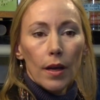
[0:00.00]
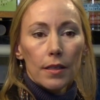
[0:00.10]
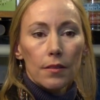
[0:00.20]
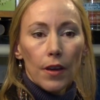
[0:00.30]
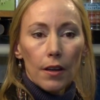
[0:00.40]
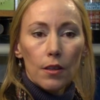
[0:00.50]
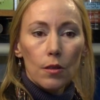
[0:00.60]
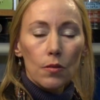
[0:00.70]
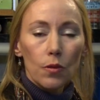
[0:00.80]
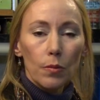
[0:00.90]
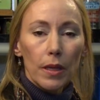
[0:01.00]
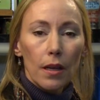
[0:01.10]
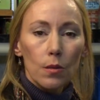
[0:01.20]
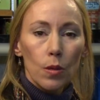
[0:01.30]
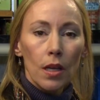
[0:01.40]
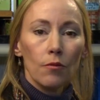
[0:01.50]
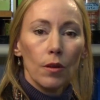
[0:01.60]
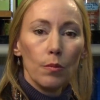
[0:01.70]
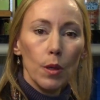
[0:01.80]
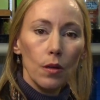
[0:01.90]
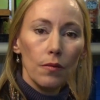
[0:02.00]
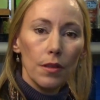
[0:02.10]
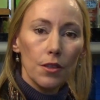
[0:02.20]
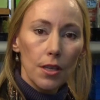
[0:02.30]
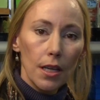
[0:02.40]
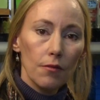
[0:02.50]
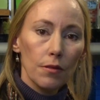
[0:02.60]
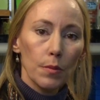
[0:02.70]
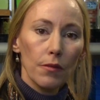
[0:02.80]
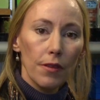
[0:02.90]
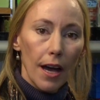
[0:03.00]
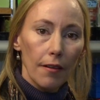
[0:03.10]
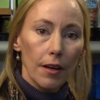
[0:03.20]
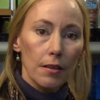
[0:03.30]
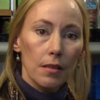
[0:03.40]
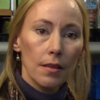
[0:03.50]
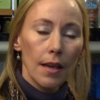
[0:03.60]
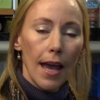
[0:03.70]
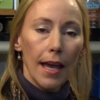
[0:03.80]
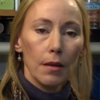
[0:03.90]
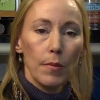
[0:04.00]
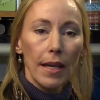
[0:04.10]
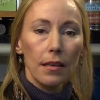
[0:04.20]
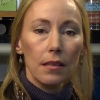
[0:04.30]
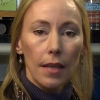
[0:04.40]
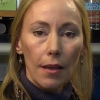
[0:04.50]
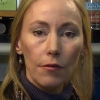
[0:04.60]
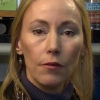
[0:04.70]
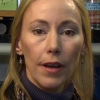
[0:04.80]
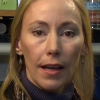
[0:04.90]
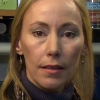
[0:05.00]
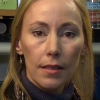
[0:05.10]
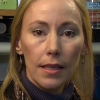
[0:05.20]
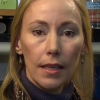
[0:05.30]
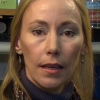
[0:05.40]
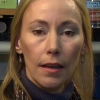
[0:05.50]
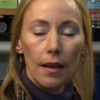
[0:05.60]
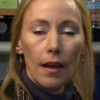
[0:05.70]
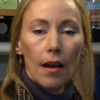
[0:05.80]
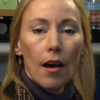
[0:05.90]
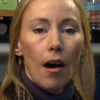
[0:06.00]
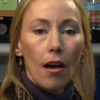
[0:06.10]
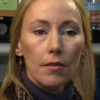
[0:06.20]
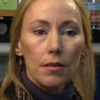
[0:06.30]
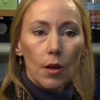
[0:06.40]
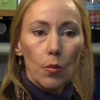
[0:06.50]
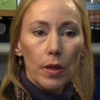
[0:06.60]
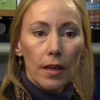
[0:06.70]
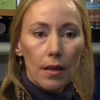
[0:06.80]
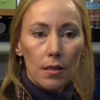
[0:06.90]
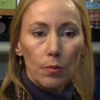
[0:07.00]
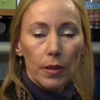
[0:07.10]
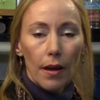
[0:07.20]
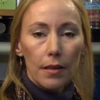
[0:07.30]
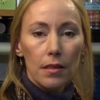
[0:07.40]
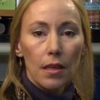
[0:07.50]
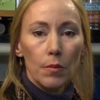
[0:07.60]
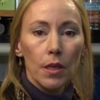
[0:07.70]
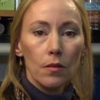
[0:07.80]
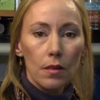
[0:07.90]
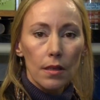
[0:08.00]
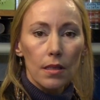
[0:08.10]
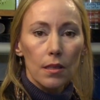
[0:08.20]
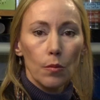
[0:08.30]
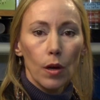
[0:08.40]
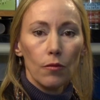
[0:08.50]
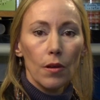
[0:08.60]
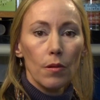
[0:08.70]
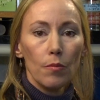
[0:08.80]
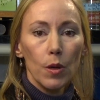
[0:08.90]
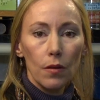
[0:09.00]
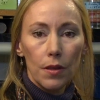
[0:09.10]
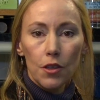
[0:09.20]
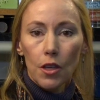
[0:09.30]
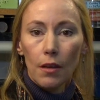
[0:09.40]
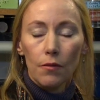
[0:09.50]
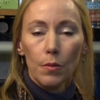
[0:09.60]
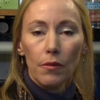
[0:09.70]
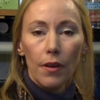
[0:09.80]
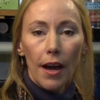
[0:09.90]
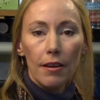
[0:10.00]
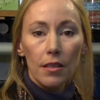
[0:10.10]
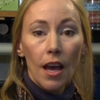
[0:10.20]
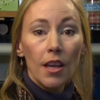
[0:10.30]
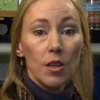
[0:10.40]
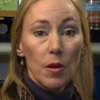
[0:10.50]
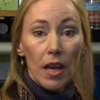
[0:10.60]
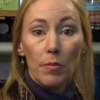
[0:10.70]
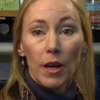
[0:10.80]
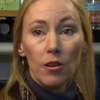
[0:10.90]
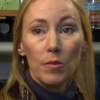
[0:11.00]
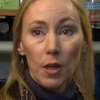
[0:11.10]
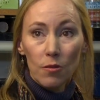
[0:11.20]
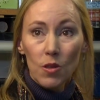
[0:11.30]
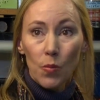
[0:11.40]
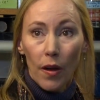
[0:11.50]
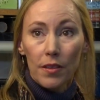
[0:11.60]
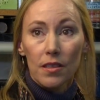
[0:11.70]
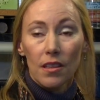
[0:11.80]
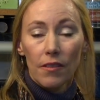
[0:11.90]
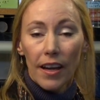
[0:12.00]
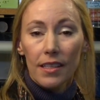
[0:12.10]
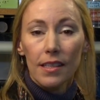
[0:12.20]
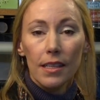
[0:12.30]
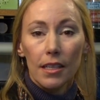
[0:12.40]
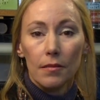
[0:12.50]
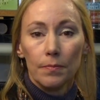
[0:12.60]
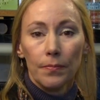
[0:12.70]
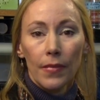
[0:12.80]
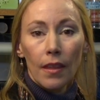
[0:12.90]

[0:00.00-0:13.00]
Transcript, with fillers: it's very useful because we can remove the gene from the virus and make a safer vaccine. Also, because it blocks the immune system, when we remove the gene from the virus, you get a better immune response to the vaccine.